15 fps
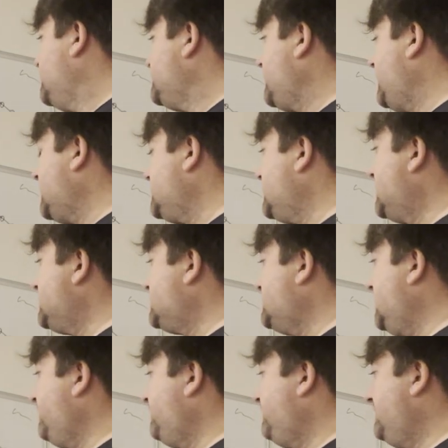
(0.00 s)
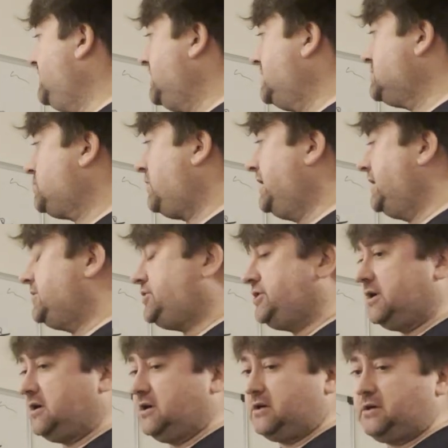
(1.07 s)
So that's that stuff, and that's
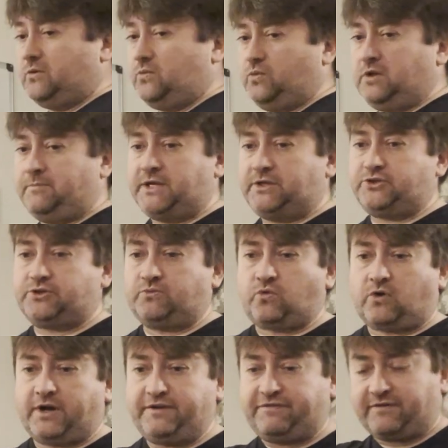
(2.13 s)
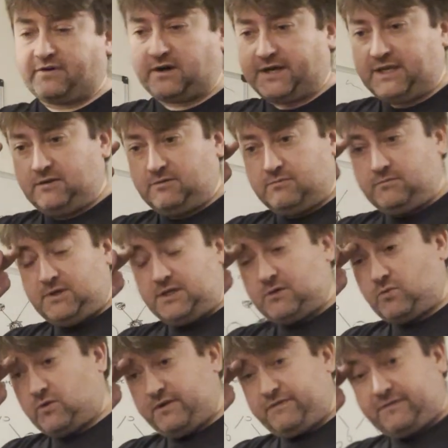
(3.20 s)
WireShark. We'll mention Wi-Fi.
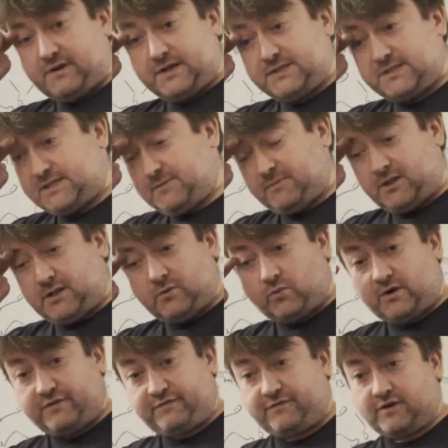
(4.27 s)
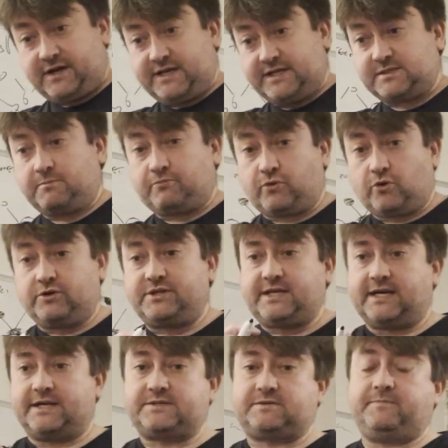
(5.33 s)
Wi-Fi is similar. Wi-Fi is a
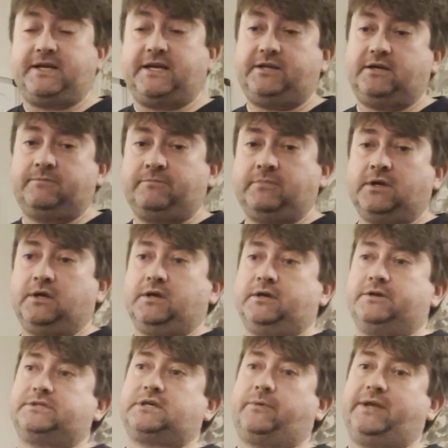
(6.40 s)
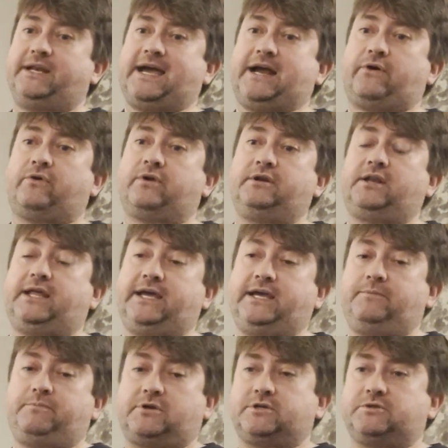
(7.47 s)
broadcast medium, so inherently,
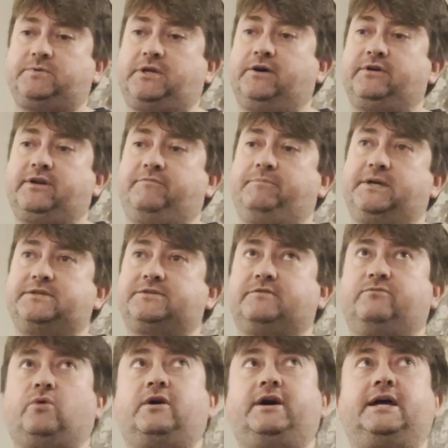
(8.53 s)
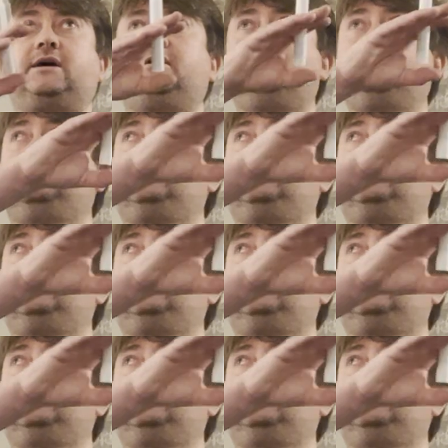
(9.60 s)
because we don't have bits of wire,